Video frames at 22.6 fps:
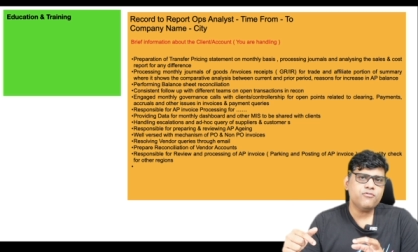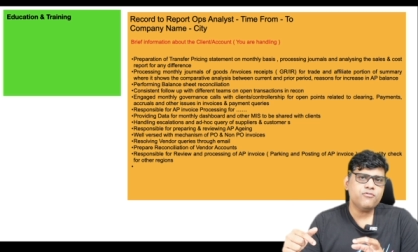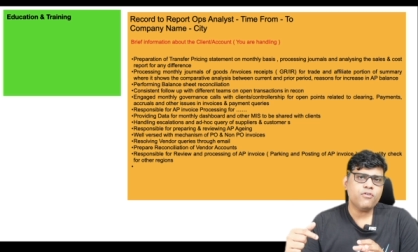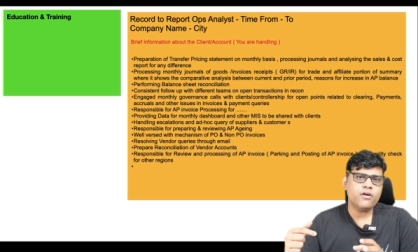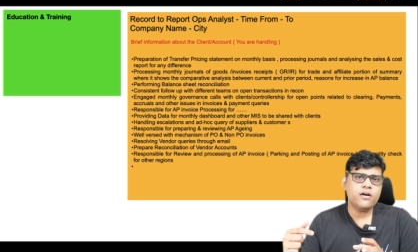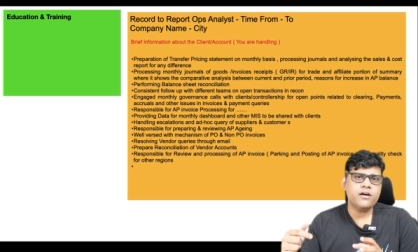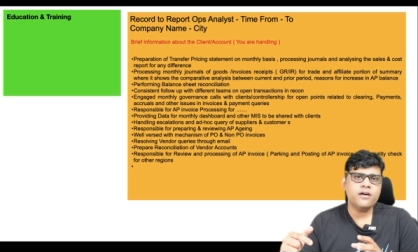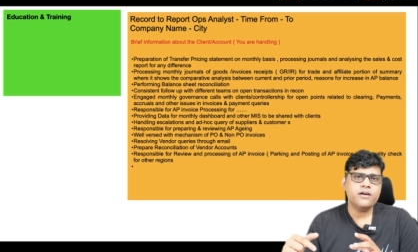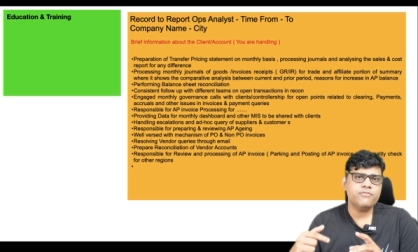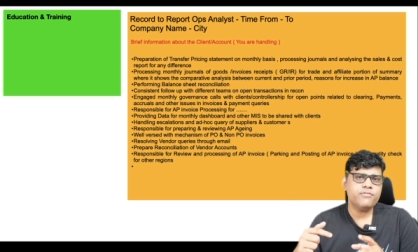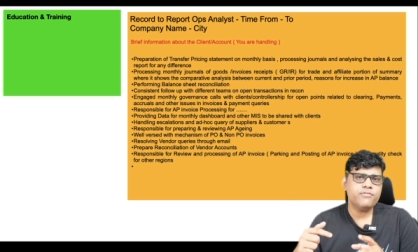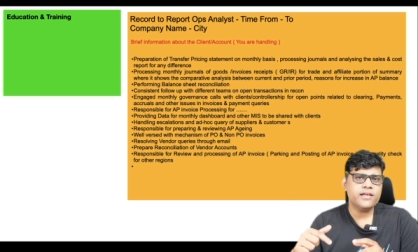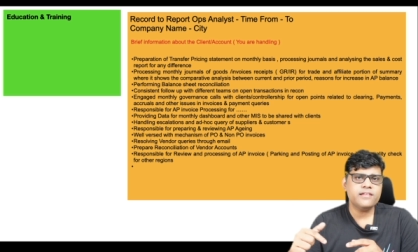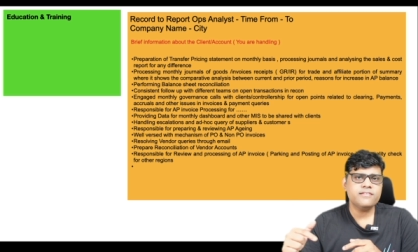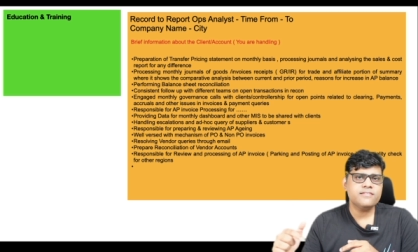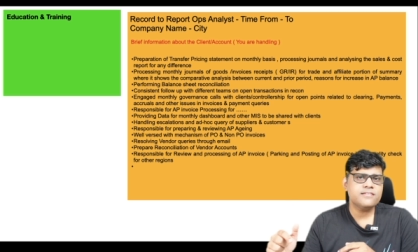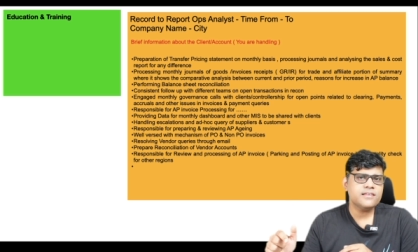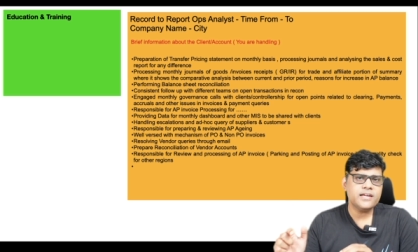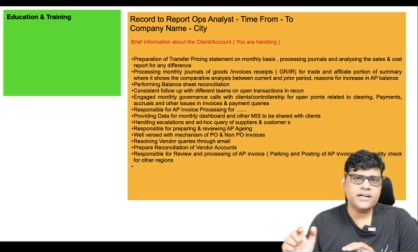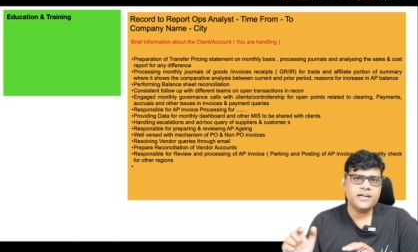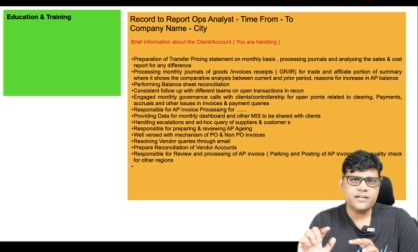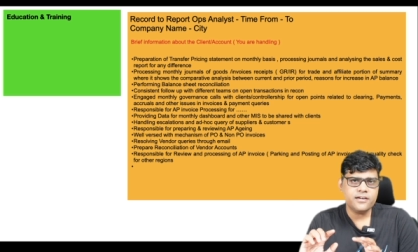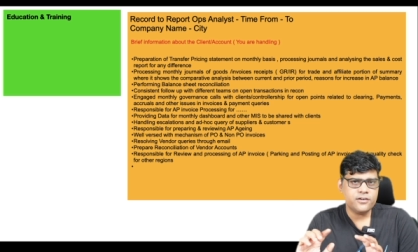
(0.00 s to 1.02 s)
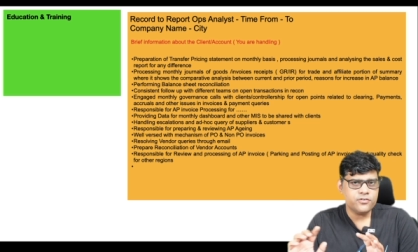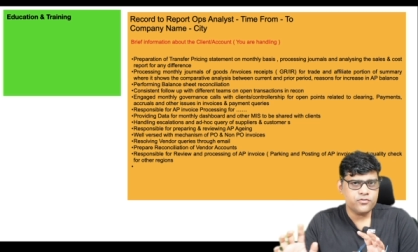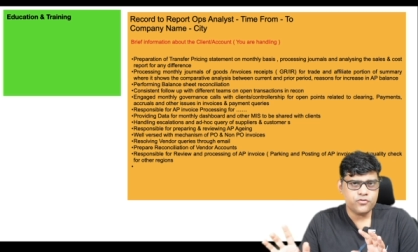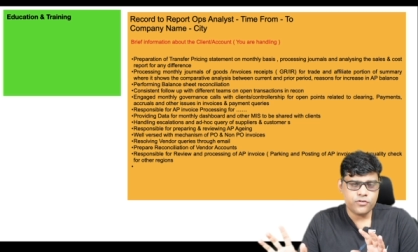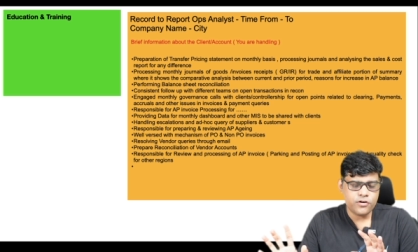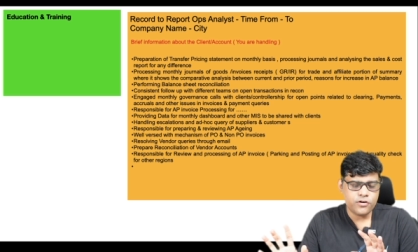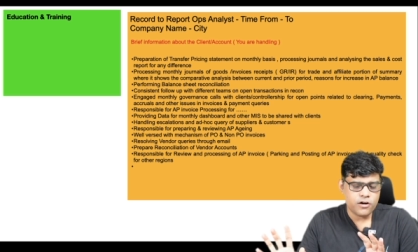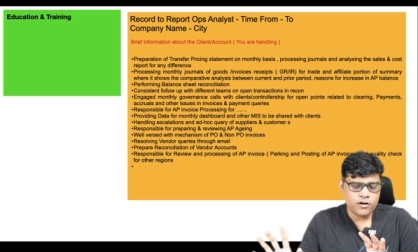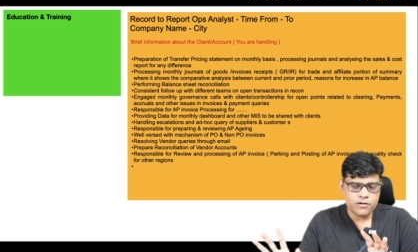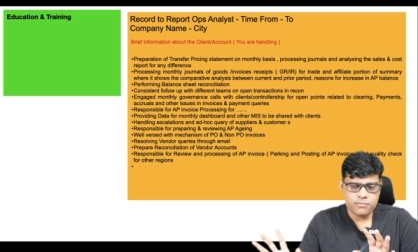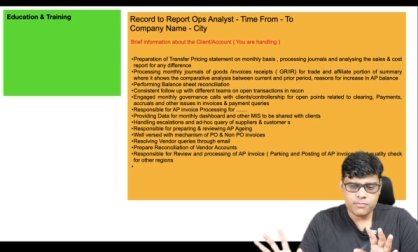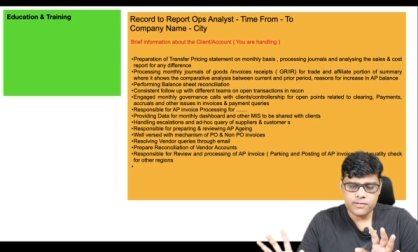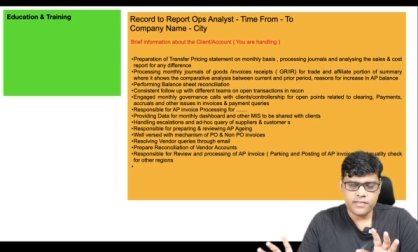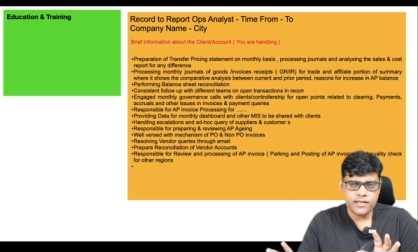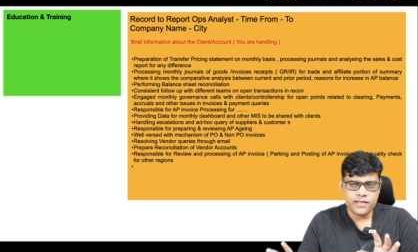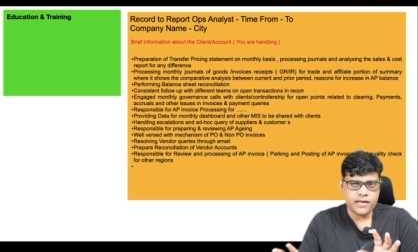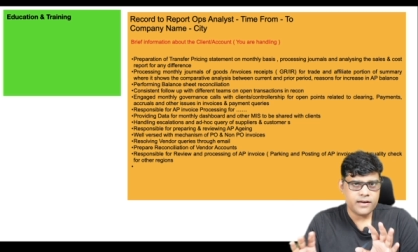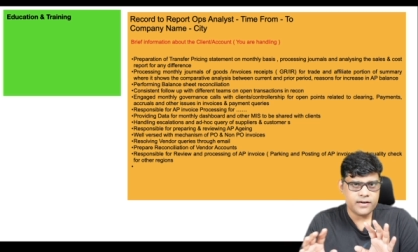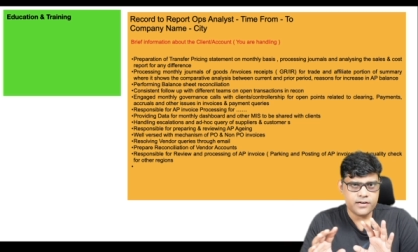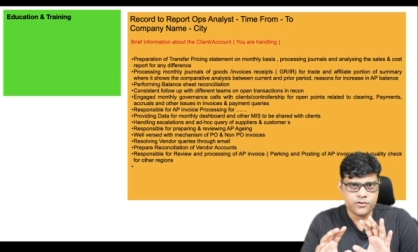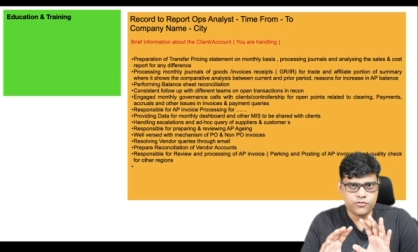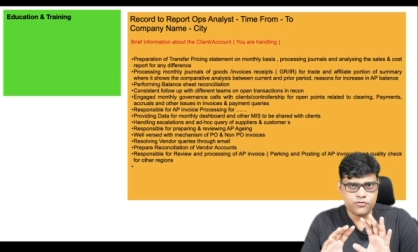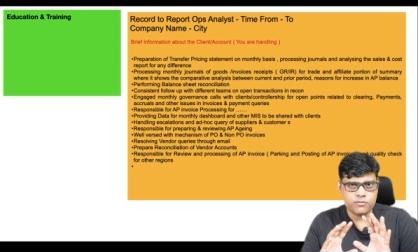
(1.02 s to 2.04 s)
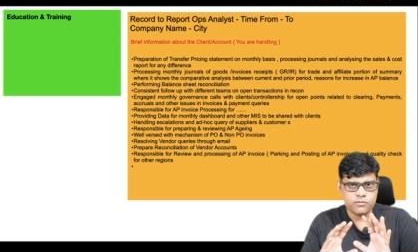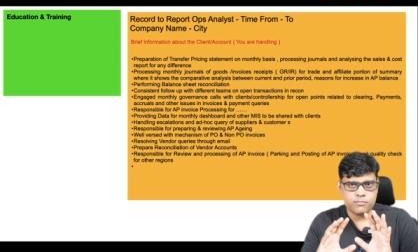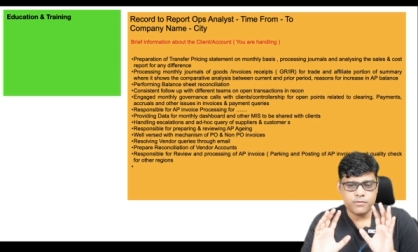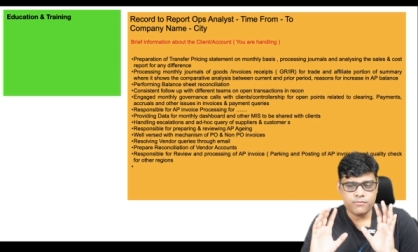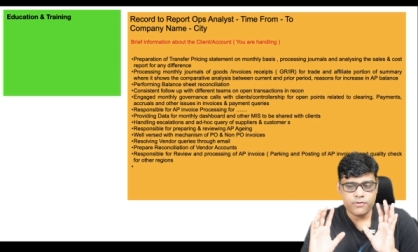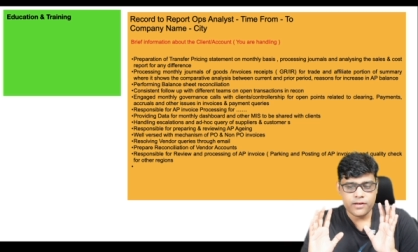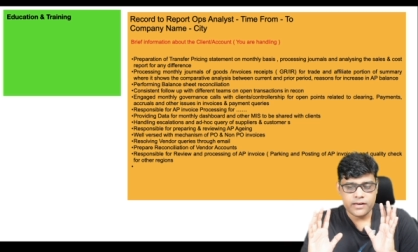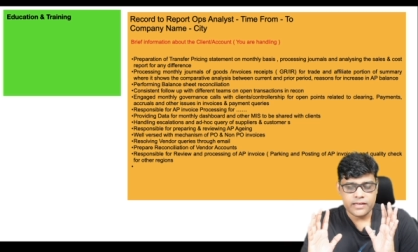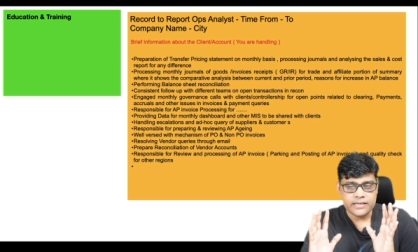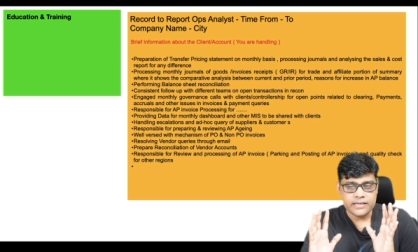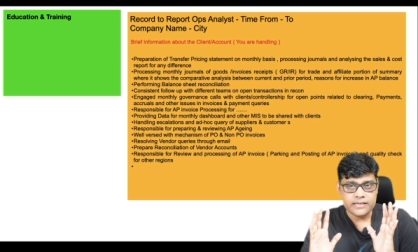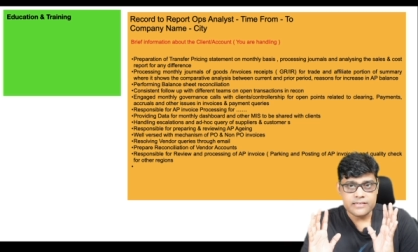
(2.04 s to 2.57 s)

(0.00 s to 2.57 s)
word fancy letter should not be there it should be very